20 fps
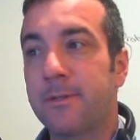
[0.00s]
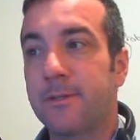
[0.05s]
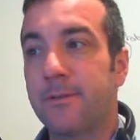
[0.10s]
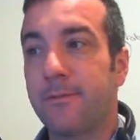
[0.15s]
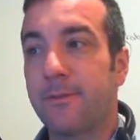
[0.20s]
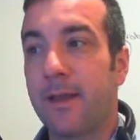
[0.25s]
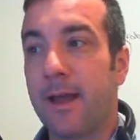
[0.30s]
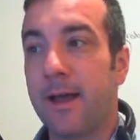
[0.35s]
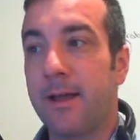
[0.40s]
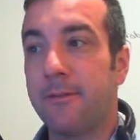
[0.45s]
have
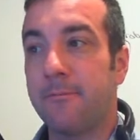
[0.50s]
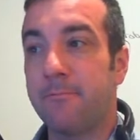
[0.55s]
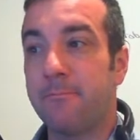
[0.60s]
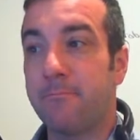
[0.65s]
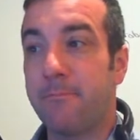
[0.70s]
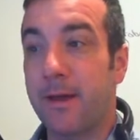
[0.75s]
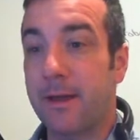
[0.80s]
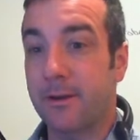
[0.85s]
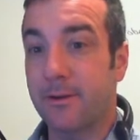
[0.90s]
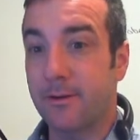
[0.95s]
gotten
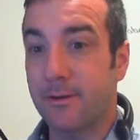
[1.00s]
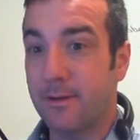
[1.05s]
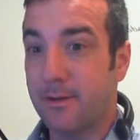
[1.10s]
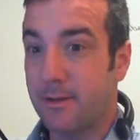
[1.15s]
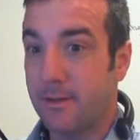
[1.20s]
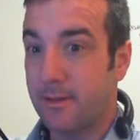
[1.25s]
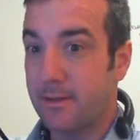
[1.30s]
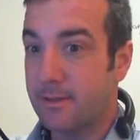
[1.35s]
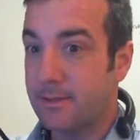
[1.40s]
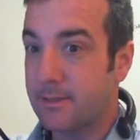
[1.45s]
better
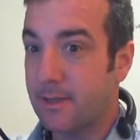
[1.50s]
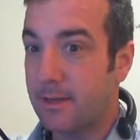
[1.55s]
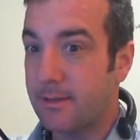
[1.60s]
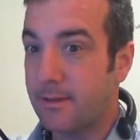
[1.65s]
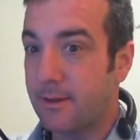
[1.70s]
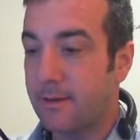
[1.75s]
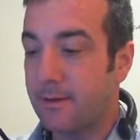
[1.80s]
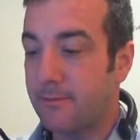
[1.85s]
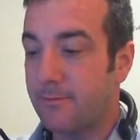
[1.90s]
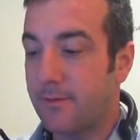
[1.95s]
in this
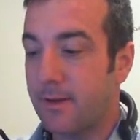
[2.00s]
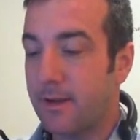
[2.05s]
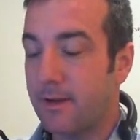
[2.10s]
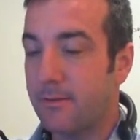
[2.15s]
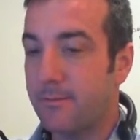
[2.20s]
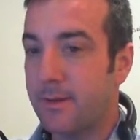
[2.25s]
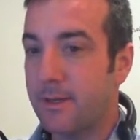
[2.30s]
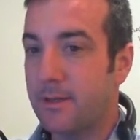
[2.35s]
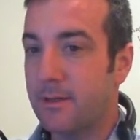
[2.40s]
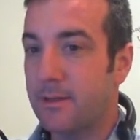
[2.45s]
online
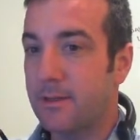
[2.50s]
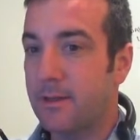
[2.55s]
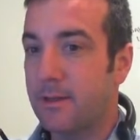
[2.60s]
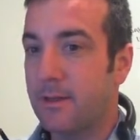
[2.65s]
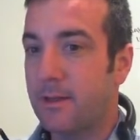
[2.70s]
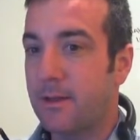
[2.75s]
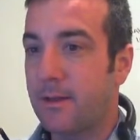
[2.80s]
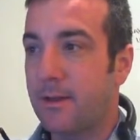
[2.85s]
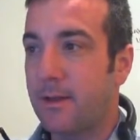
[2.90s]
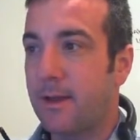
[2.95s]
environment.
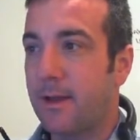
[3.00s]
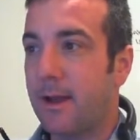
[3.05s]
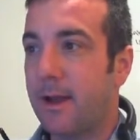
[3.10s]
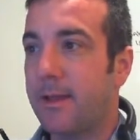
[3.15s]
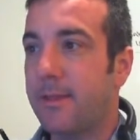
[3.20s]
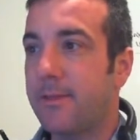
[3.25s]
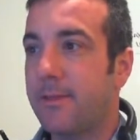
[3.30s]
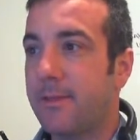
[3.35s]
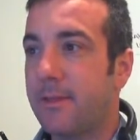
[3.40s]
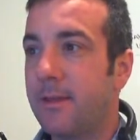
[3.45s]
I
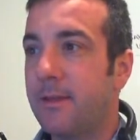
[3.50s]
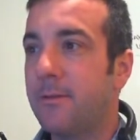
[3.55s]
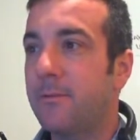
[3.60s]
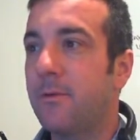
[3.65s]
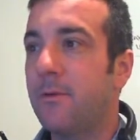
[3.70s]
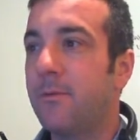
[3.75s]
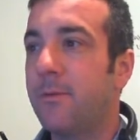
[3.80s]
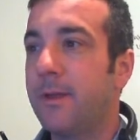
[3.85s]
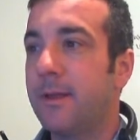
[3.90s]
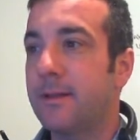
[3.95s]
think
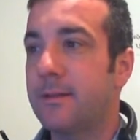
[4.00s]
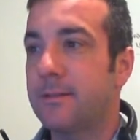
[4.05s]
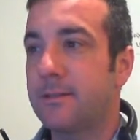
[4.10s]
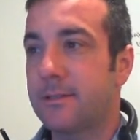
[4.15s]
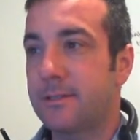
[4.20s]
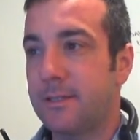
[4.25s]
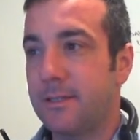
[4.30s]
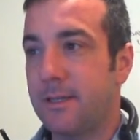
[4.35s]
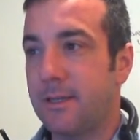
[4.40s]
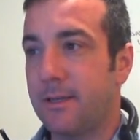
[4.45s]
what we can
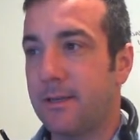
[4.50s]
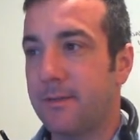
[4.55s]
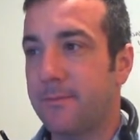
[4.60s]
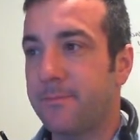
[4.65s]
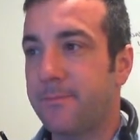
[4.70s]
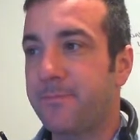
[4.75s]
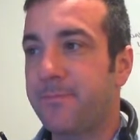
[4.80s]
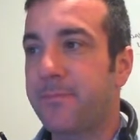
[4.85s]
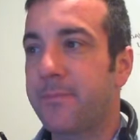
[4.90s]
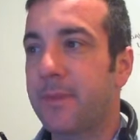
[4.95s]
see
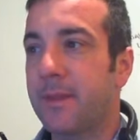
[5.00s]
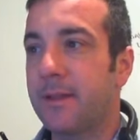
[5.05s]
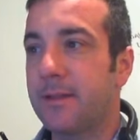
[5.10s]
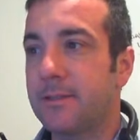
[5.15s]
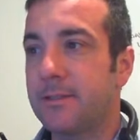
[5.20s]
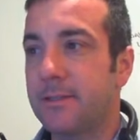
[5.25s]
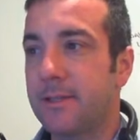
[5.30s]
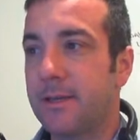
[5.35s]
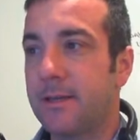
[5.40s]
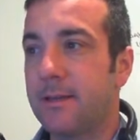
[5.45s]
is
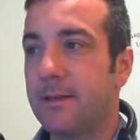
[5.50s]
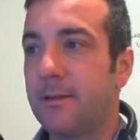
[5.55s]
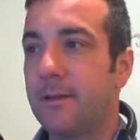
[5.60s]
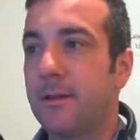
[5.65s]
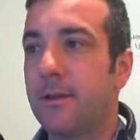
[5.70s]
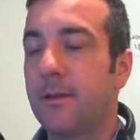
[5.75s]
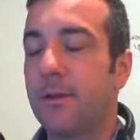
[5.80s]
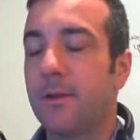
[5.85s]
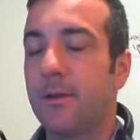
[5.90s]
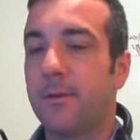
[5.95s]
that
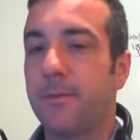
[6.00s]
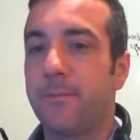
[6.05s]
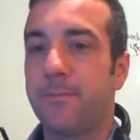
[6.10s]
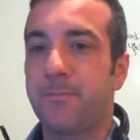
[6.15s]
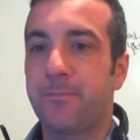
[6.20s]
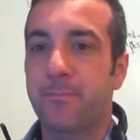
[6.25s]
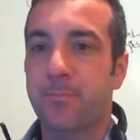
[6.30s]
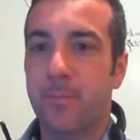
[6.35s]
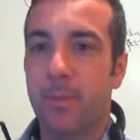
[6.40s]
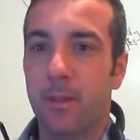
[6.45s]

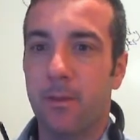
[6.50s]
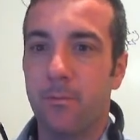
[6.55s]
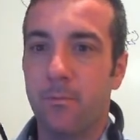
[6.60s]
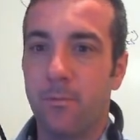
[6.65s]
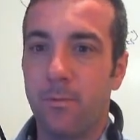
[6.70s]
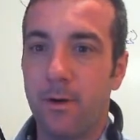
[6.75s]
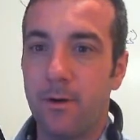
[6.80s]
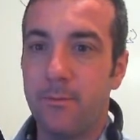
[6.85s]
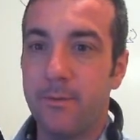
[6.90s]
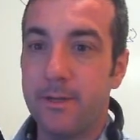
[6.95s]

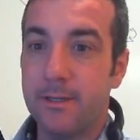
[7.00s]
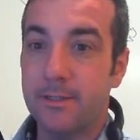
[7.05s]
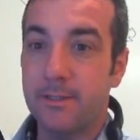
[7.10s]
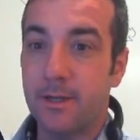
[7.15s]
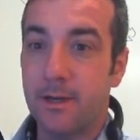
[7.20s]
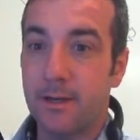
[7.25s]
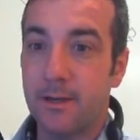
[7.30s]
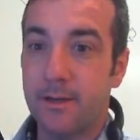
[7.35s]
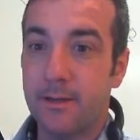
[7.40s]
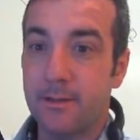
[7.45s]
what we
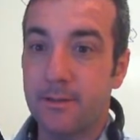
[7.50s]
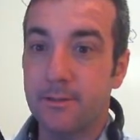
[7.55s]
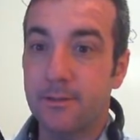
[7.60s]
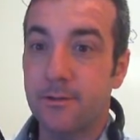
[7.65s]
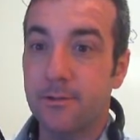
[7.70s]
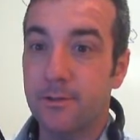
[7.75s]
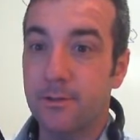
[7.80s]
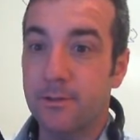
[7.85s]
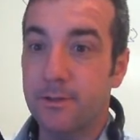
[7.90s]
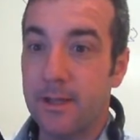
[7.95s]
saw in the
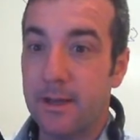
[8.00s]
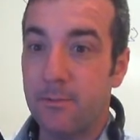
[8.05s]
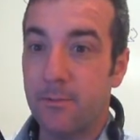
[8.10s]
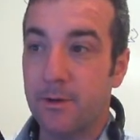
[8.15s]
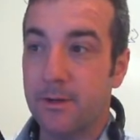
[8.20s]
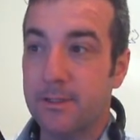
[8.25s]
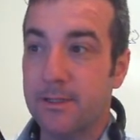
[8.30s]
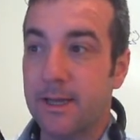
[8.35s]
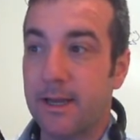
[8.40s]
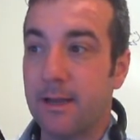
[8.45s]
social
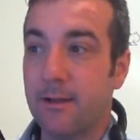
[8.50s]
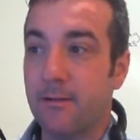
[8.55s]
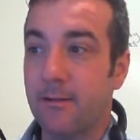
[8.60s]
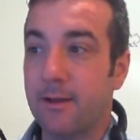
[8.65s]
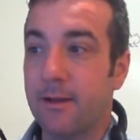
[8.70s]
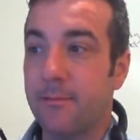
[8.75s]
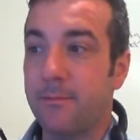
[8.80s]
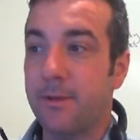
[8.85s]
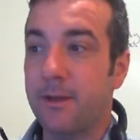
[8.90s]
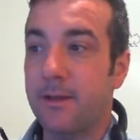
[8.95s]
network
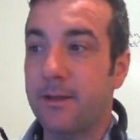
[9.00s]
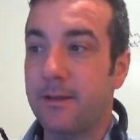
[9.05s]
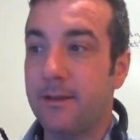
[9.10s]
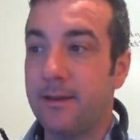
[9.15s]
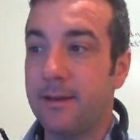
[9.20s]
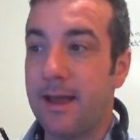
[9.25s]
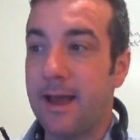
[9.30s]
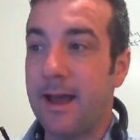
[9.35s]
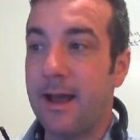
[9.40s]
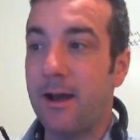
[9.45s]
diagram
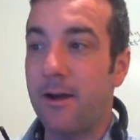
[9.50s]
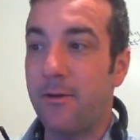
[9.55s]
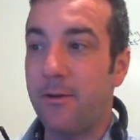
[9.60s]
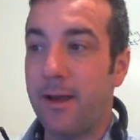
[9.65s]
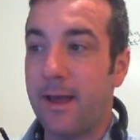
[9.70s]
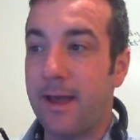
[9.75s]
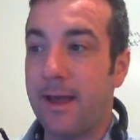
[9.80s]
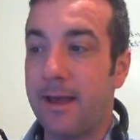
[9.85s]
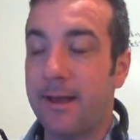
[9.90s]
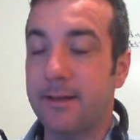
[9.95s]
now
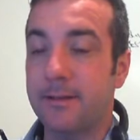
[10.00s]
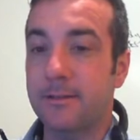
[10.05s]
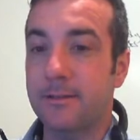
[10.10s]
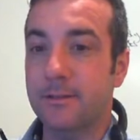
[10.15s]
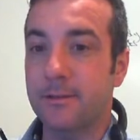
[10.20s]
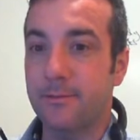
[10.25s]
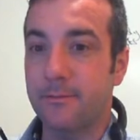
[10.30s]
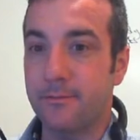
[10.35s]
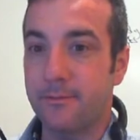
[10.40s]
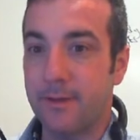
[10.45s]
has
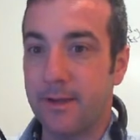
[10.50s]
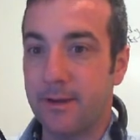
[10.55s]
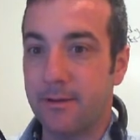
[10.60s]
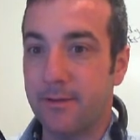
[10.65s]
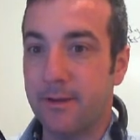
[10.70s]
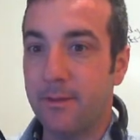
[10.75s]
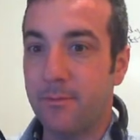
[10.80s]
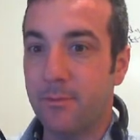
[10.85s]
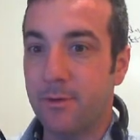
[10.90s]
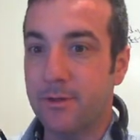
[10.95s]

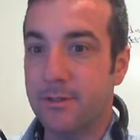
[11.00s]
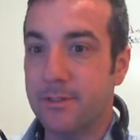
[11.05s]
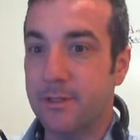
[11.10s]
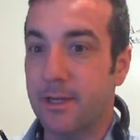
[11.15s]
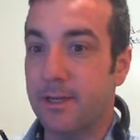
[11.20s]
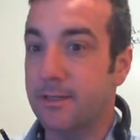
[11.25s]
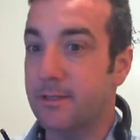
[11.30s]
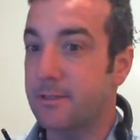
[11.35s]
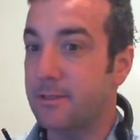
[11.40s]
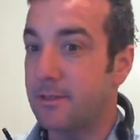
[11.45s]
very
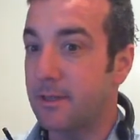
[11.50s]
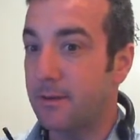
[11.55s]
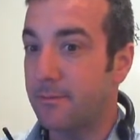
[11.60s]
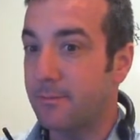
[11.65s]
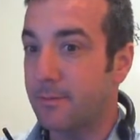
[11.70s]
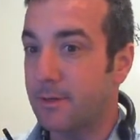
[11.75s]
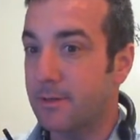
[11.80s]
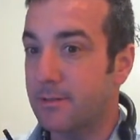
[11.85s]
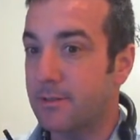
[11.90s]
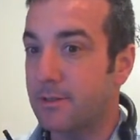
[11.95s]
precise
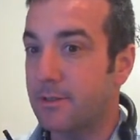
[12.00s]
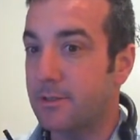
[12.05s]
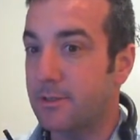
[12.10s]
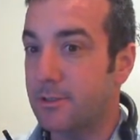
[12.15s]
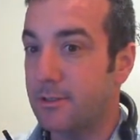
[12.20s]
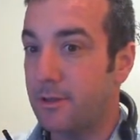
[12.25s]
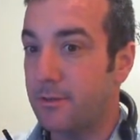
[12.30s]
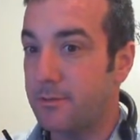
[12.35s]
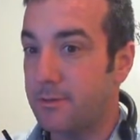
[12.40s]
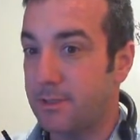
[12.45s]
numbers
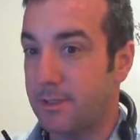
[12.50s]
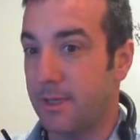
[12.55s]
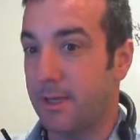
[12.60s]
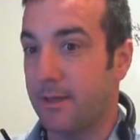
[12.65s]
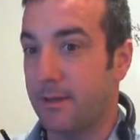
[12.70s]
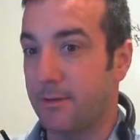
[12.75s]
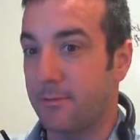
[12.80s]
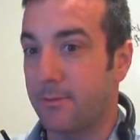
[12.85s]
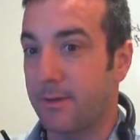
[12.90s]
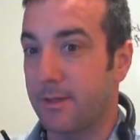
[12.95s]

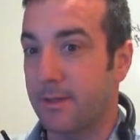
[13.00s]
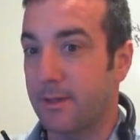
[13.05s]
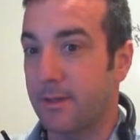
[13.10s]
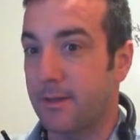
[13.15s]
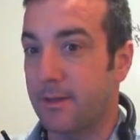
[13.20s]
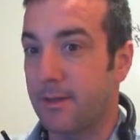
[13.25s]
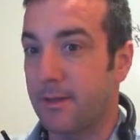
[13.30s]
associated with it.